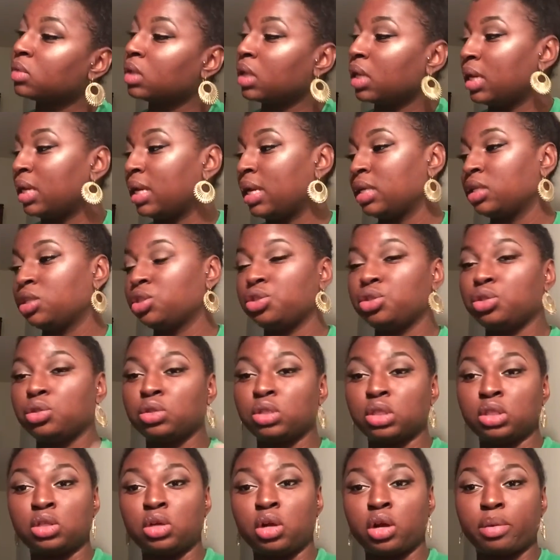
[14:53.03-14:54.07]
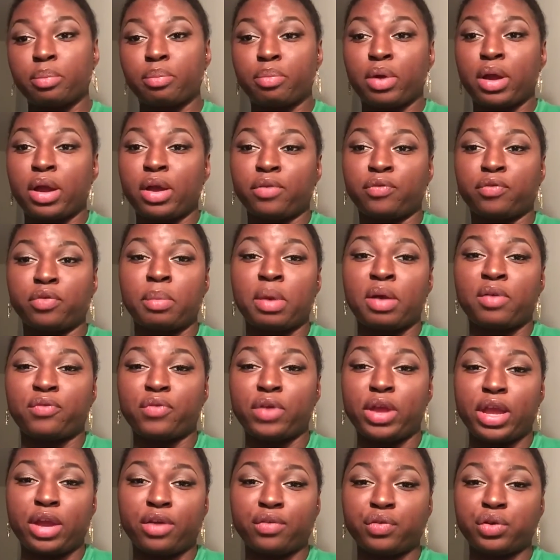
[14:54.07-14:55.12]
And I just used a dark brown for my
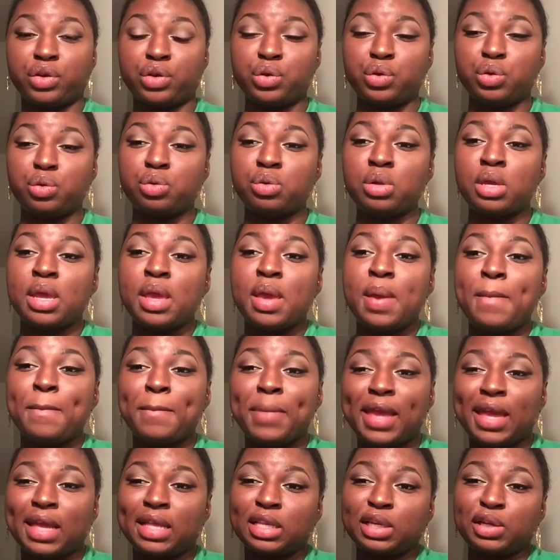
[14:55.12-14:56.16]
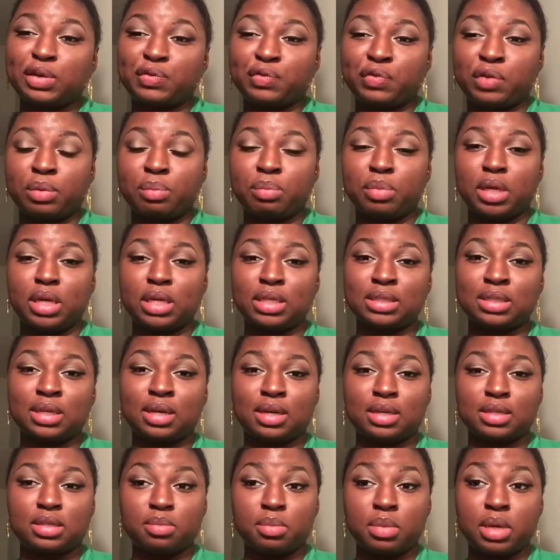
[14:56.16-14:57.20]
Forever Nude palette from BH
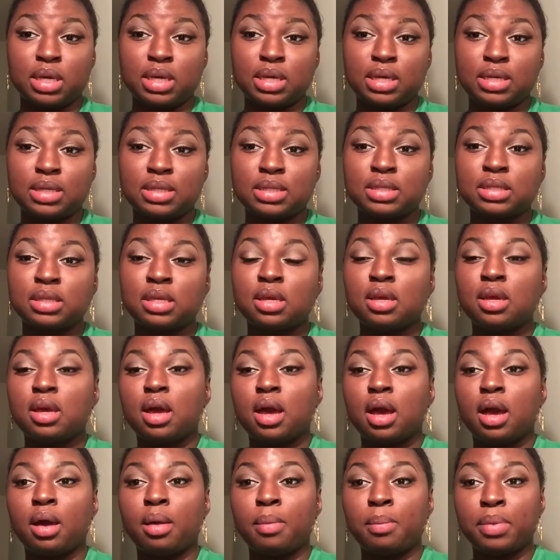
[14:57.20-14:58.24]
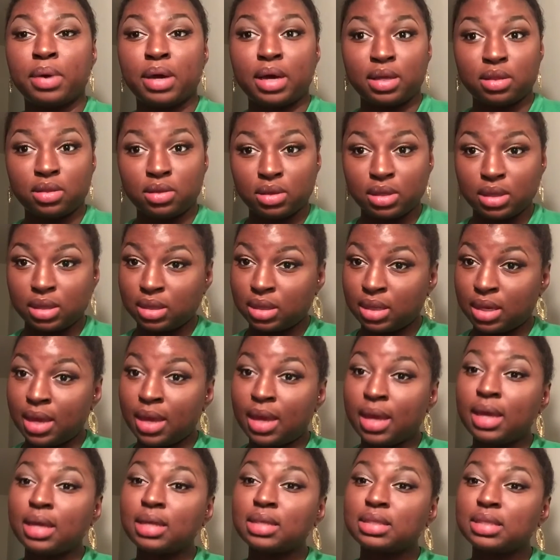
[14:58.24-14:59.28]
Cosmetics. But other than
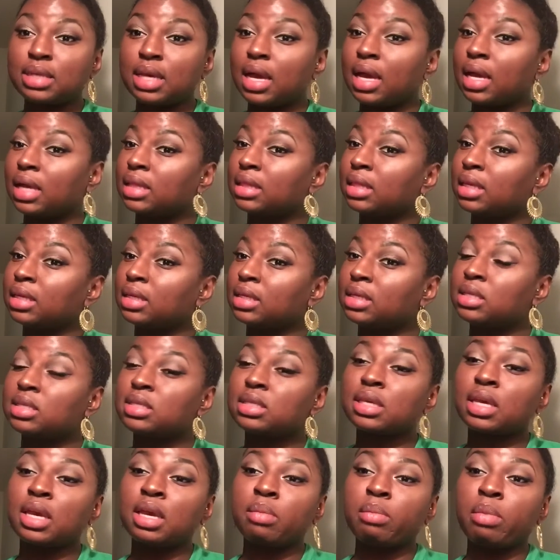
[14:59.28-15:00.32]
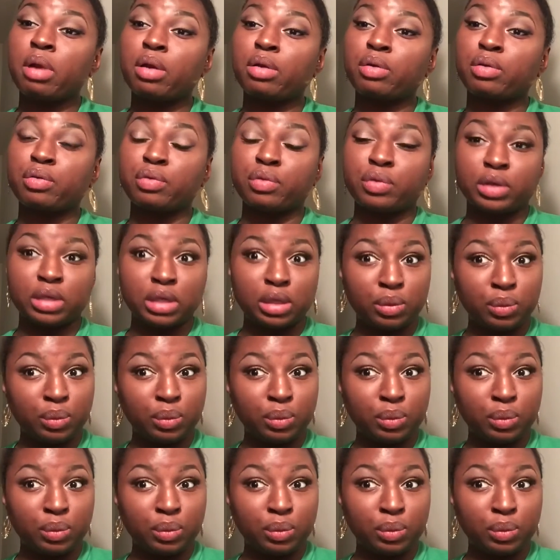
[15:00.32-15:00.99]
that, I think this came out really